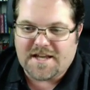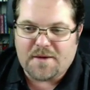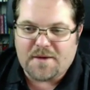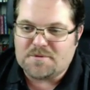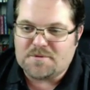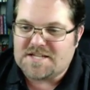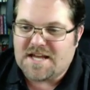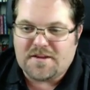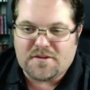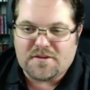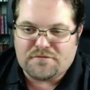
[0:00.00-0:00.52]
I
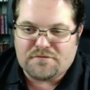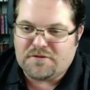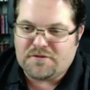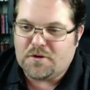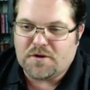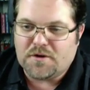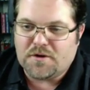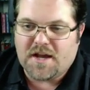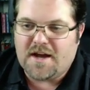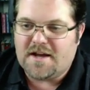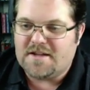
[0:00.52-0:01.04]
was on the
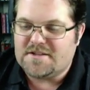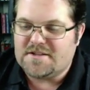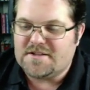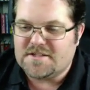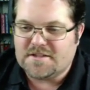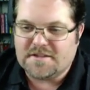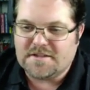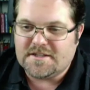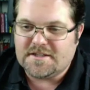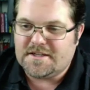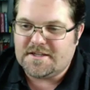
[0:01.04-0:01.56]
phone
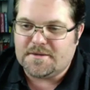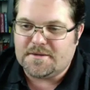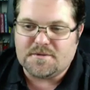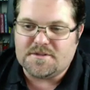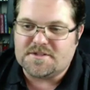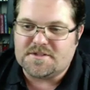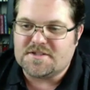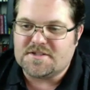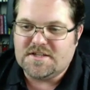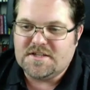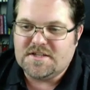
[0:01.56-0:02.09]
constantly. I
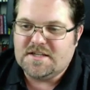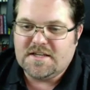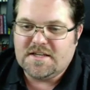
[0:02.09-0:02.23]
was